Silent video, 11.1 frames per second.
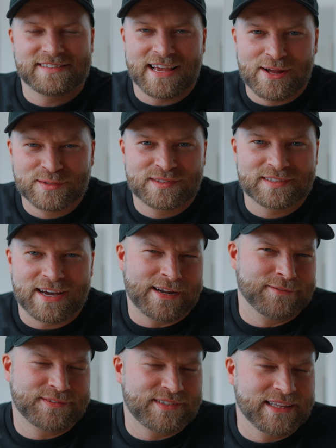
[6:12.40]
sounds kind
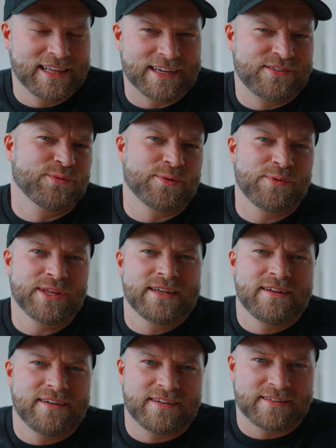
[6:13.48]
of silly, like, do I really
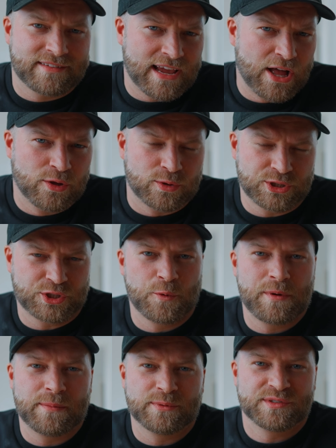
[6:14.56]
need to tell or show
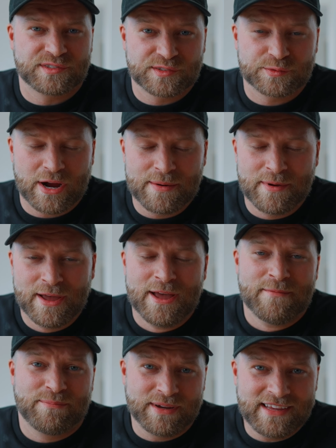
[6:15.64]
people to subscribe?
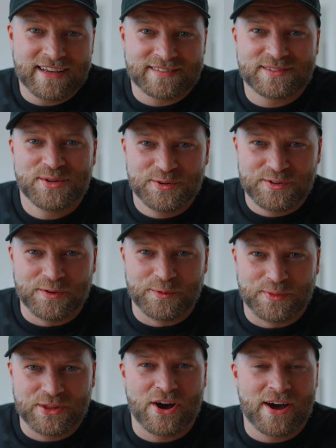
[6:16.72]
But yes, you
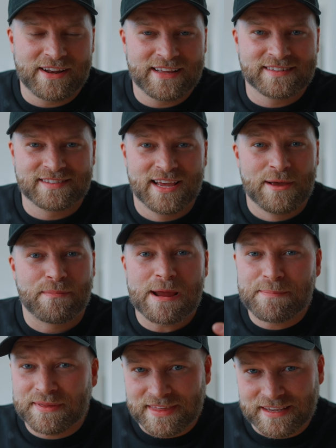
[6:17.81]
do. The audience
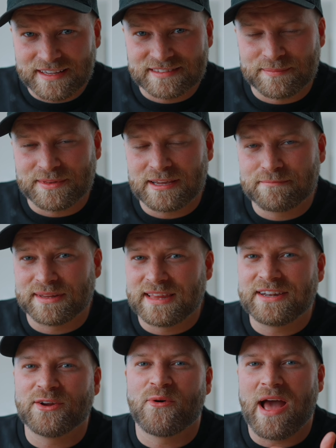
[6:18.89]
might be thinking something, but they
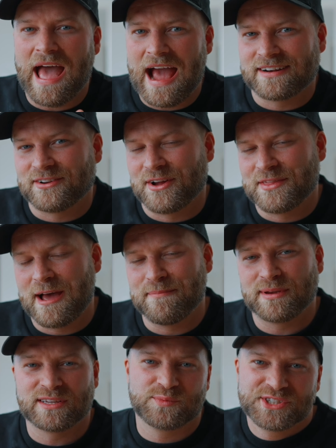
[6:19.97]
don't act on that
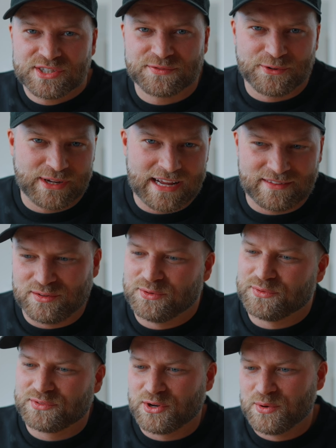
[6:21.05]
because we just forget to.
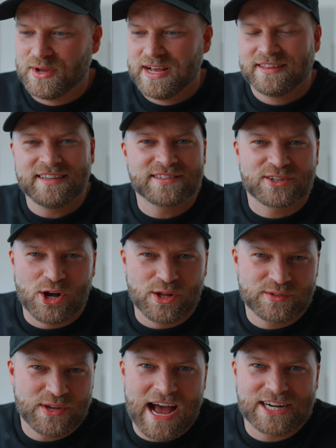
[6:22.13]
So these call
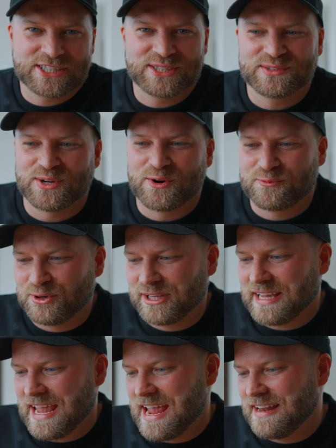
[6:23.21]
to actions are really
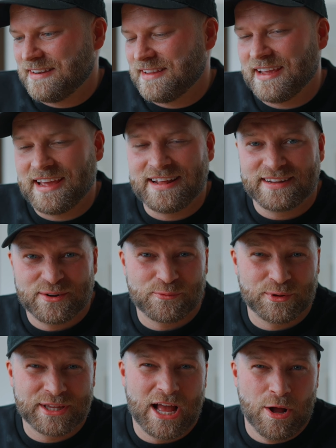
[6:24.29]
handy and can
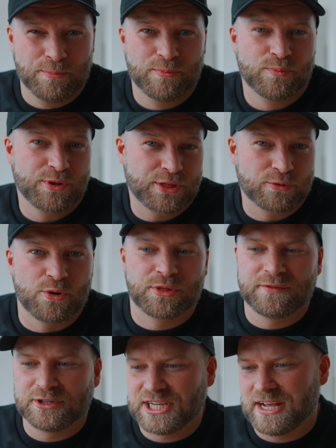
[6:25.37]
really help with the growth
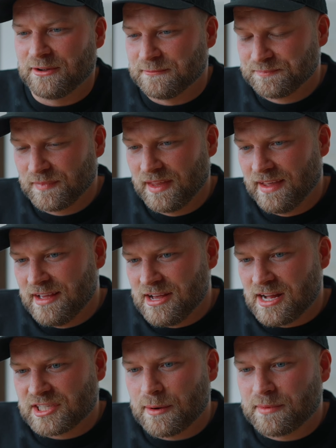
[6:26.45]
of your channel. On top